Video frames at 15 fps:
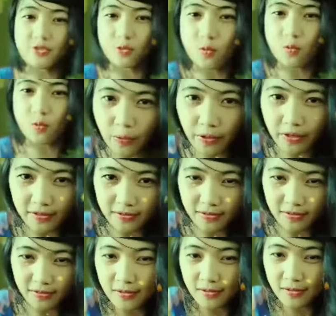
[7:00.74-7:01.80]
these
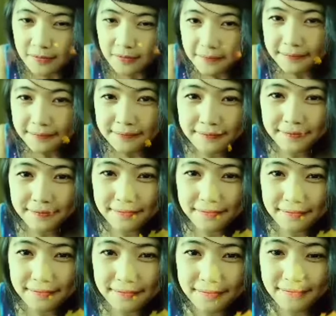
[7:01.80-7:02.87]
corns?
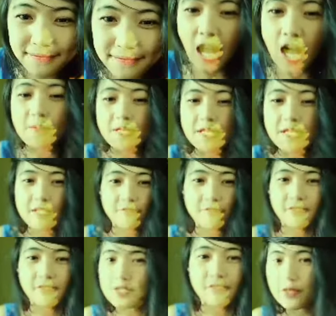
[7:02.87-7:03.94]
Mm, How
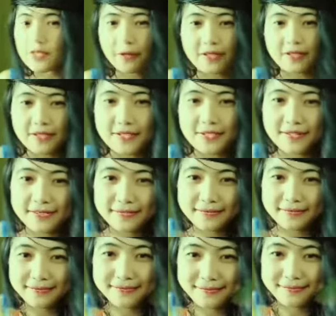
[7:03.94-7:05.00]
many visitors?
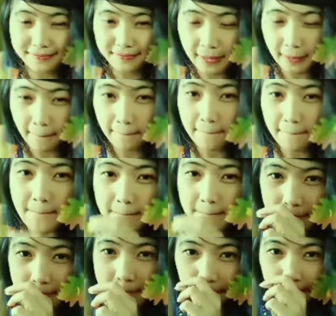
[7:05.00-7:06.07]
Um, I have
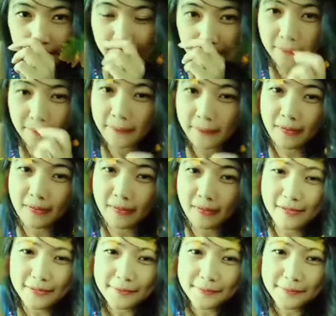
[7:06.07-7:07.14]
no plan
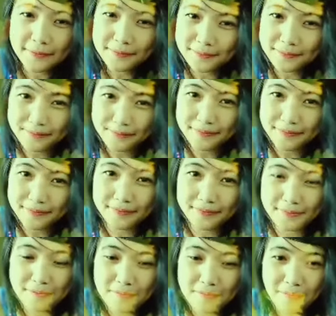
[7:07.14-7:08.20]
to welcome
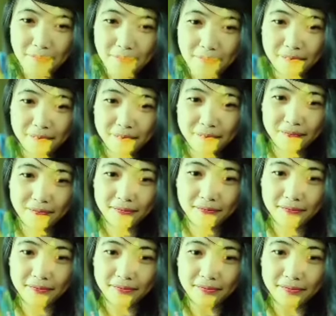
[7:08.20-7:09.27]
visitors to
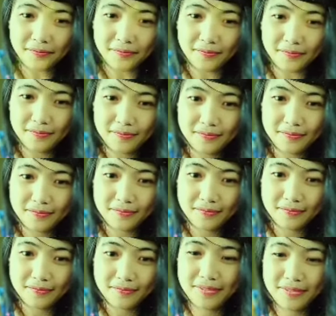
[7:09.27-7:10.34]
my house,
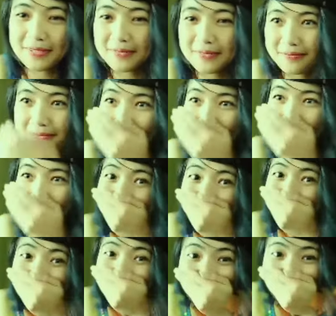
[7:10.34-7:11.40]
so
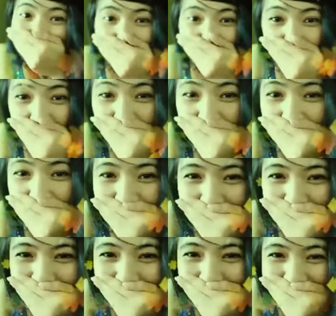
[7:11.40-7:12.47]
I may I
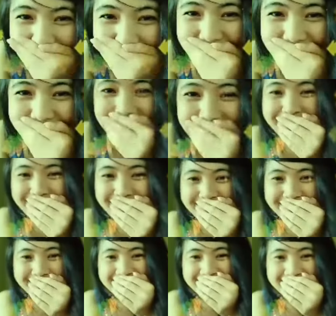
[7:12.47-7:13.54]
will this
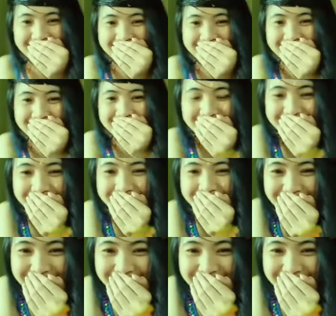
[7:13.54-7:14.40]
one for